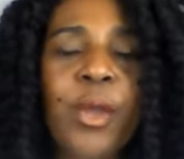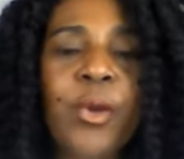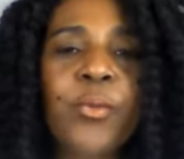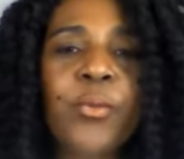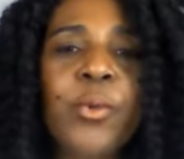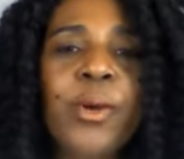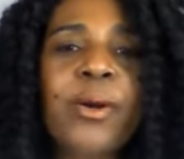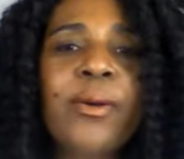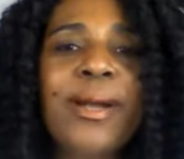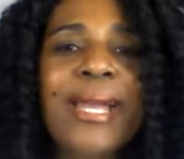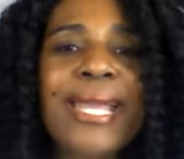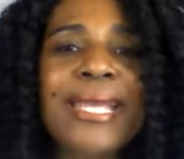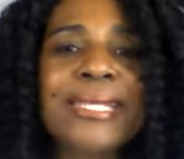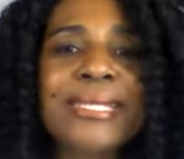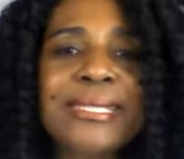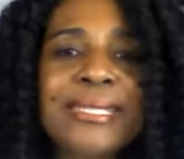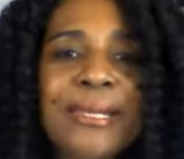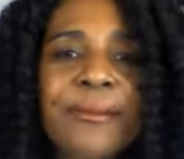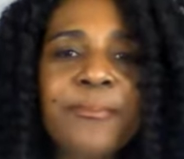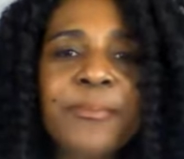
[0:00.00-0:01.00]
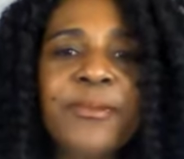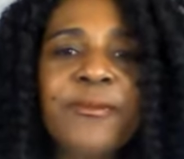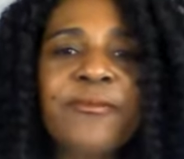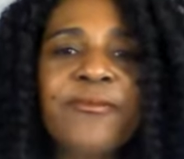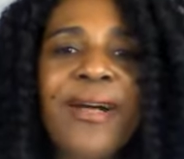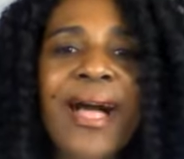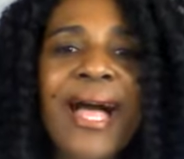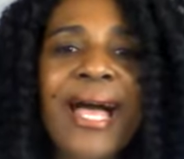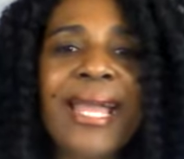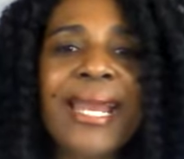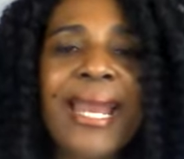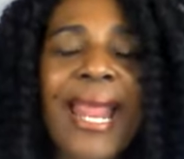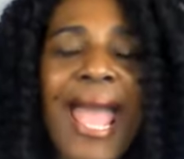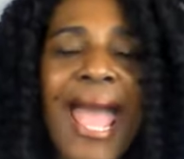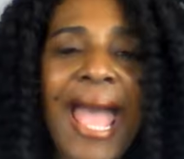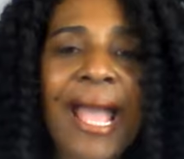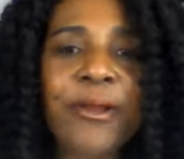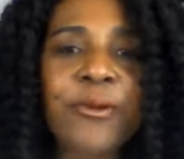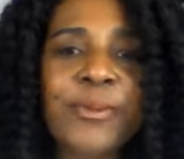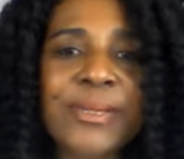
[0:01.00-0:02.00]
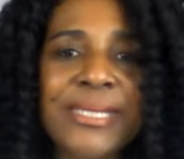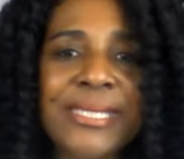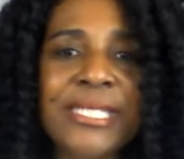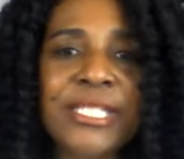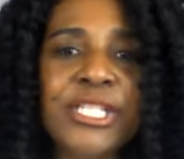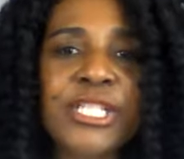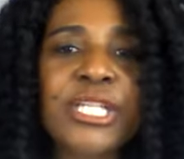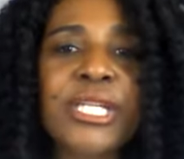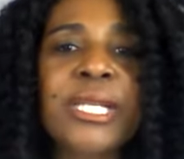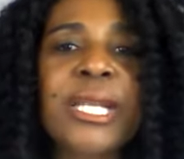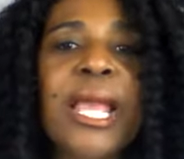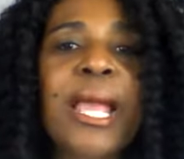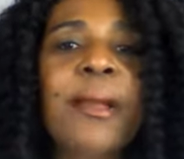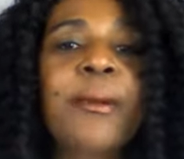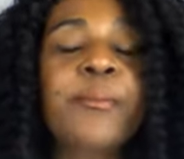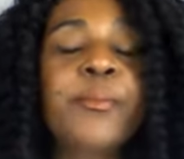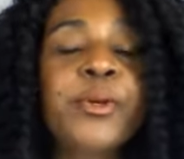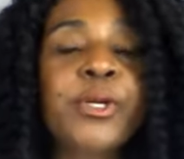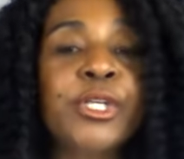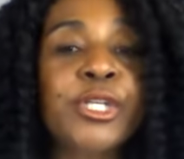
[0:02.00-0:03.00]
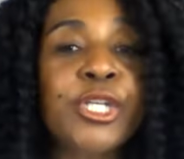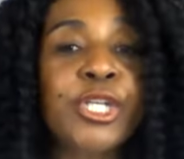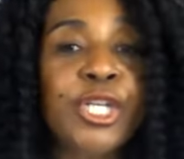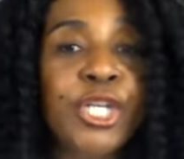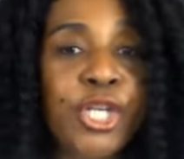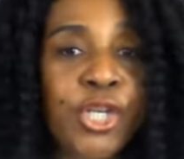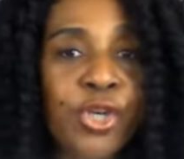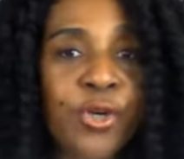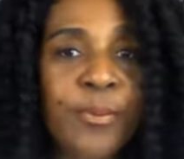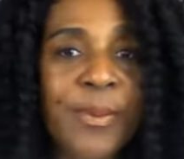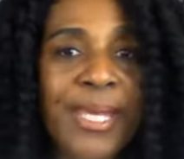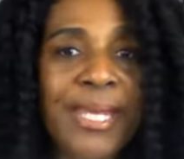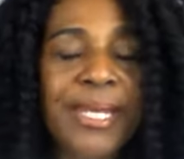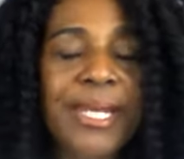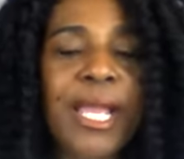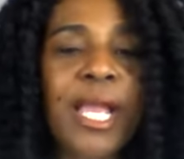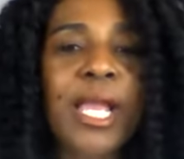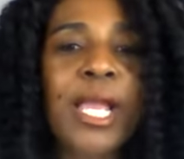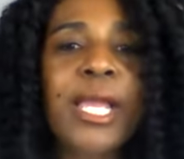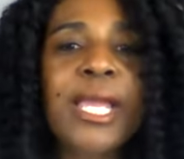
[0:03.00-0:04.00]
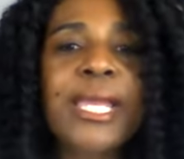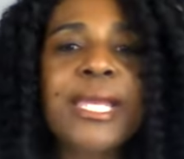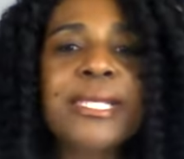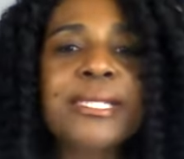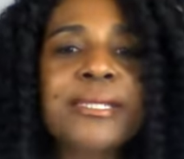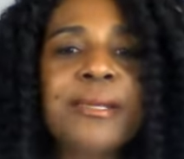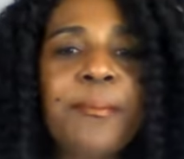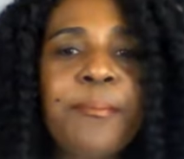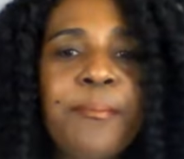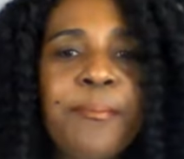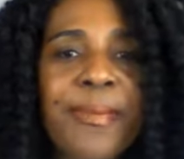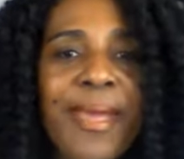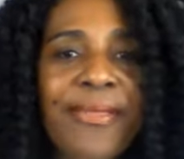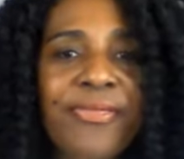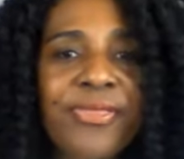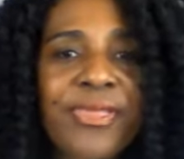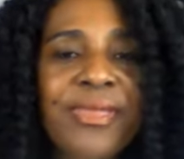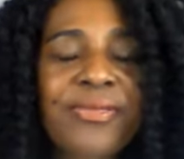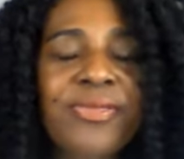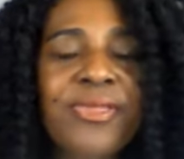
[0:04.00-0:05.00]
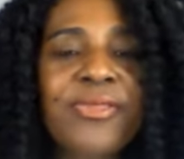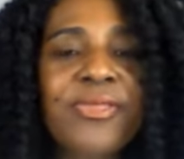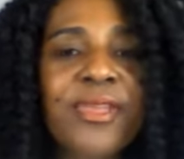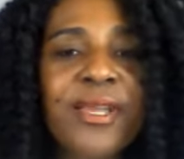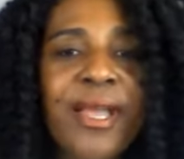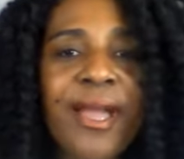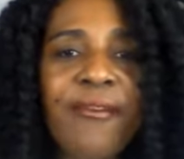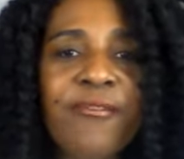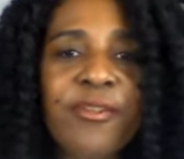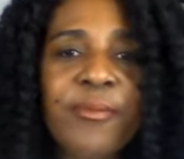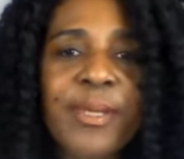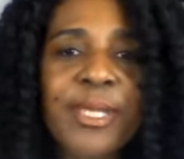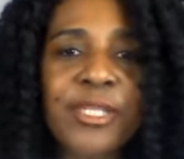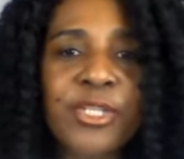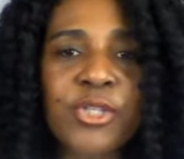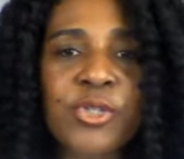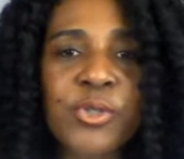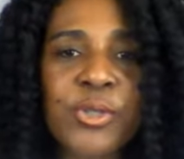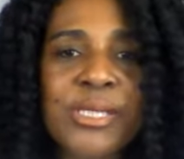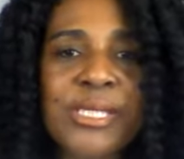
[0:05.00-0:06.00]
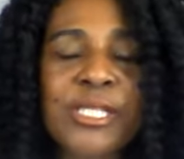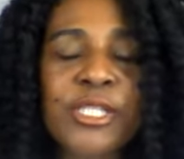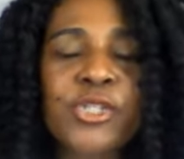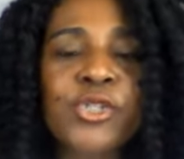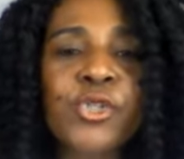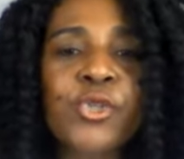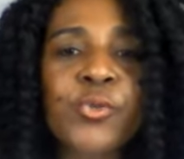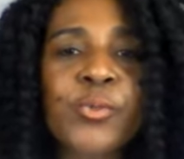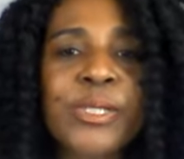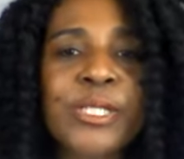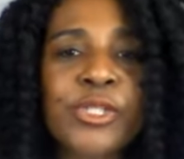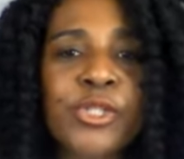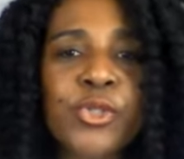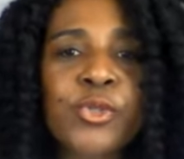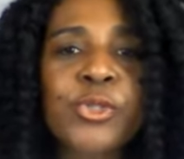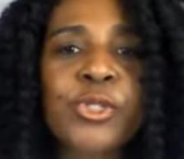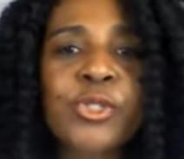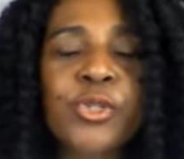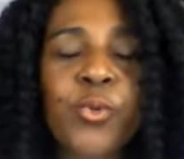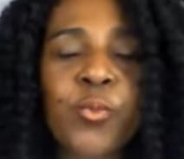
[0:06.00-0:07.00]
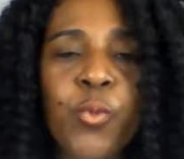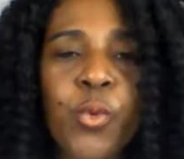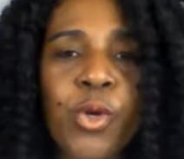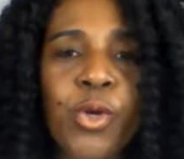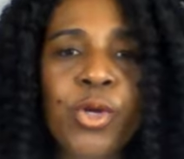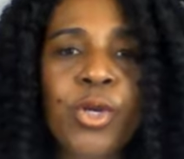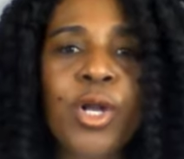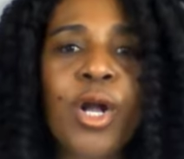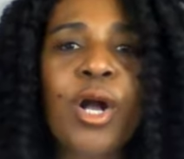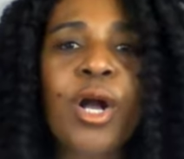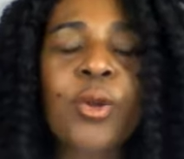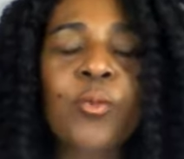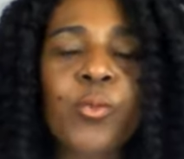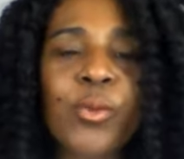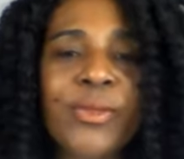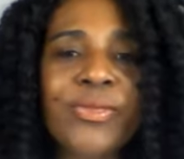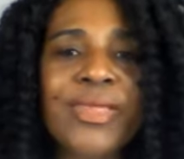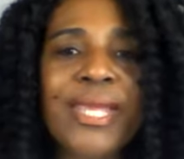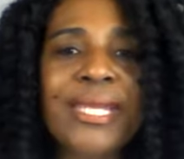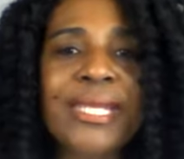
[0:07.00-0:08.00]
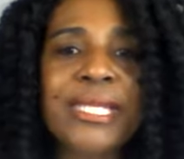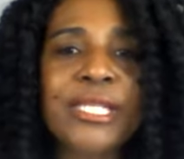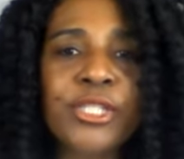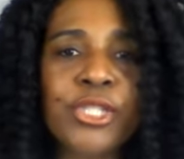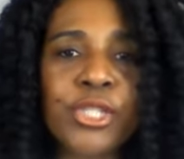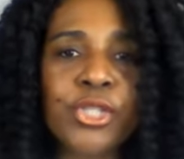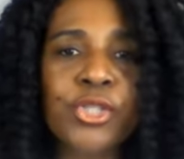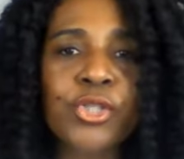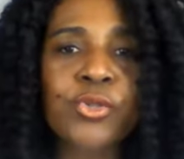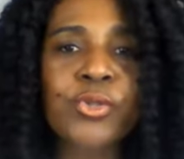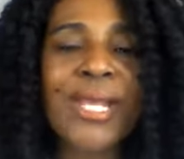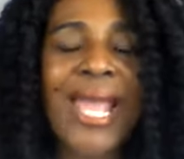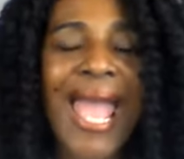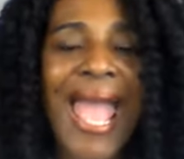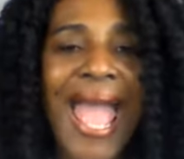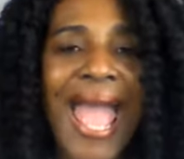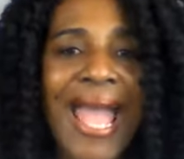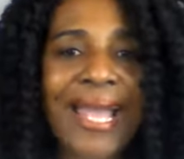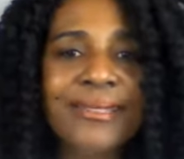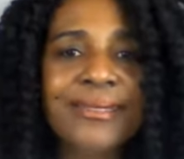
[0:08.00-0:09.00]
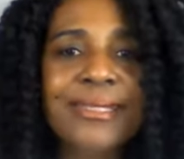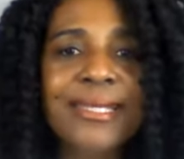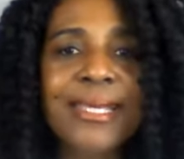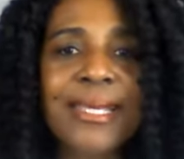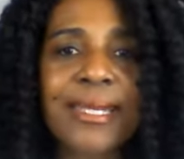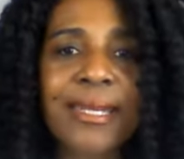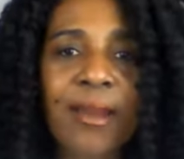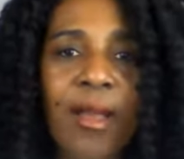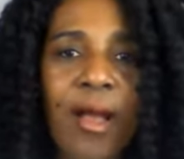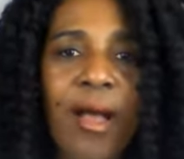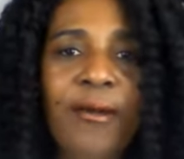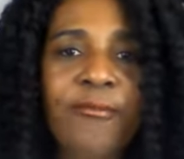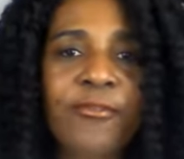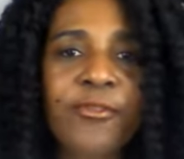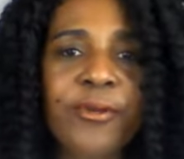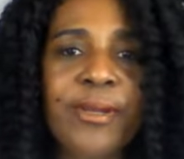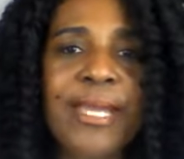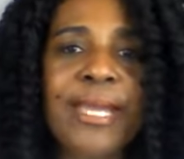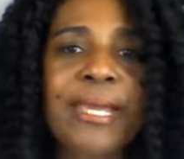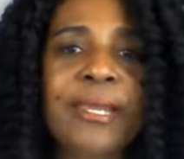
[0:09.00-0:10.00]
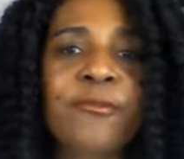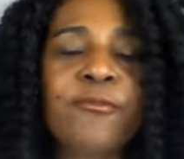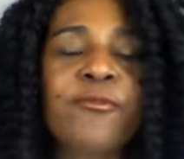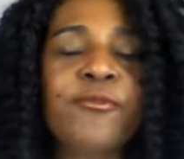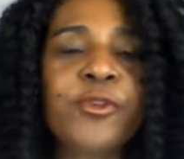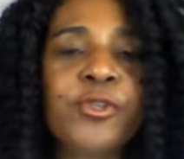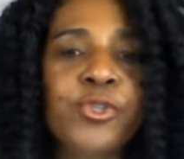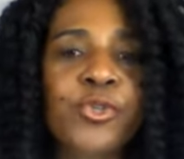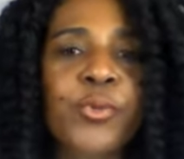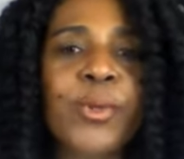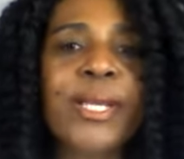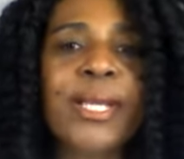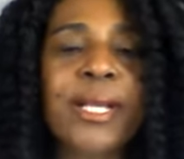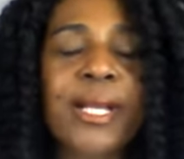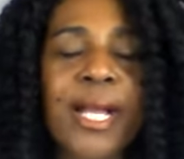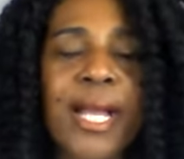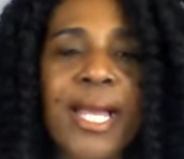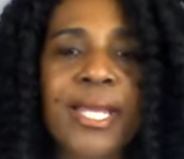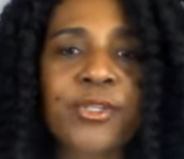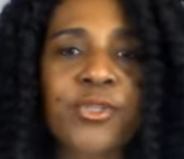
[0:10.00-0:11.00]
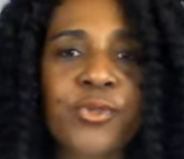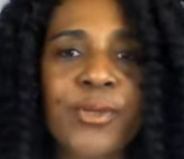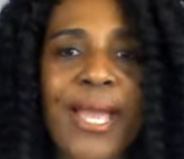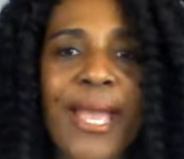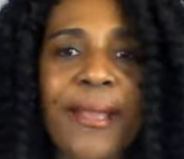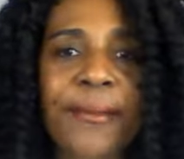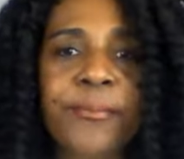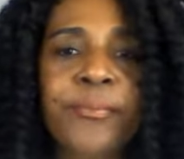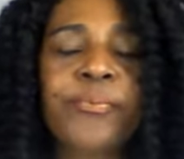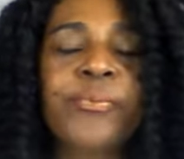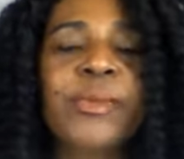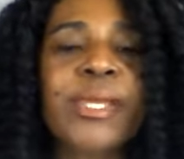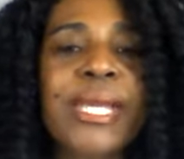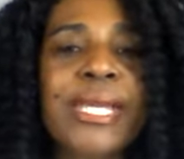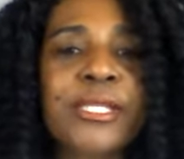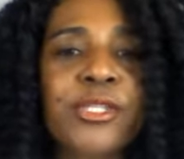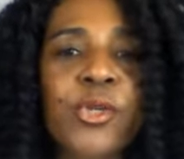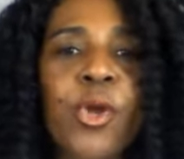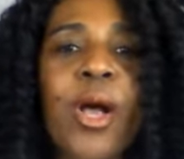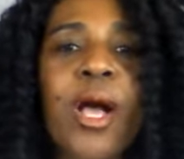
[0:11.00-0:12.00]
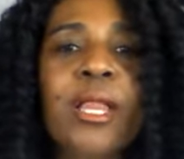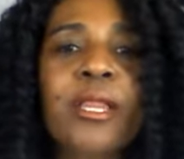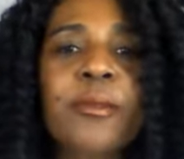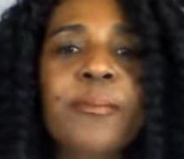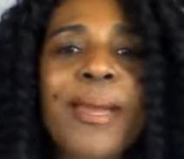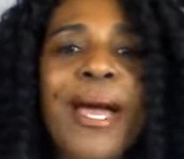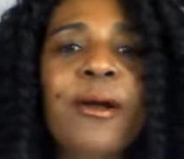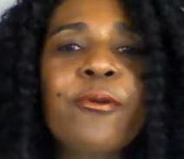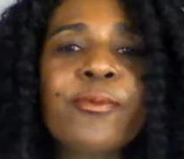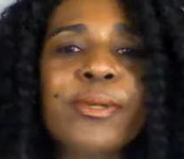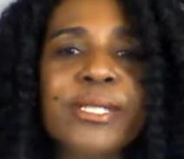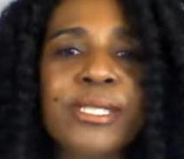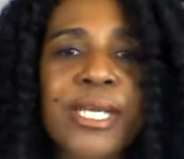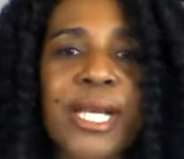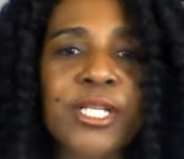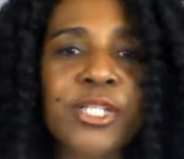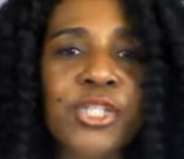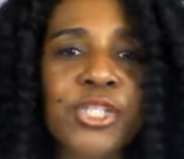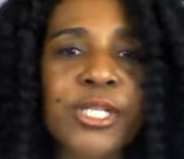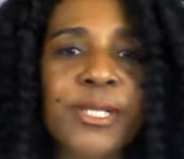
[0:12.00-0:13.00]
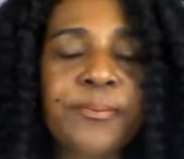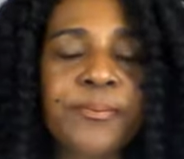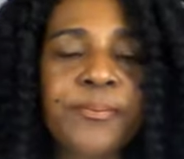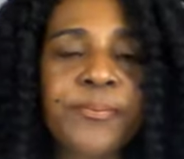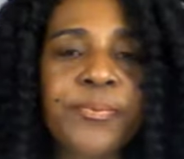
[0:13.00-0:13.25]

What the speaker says: Well, a simplified acquisition procurement is a method that the government uses to reduce the work on what they need to do to actually get an offer in for doing a contract. It's all about reduction.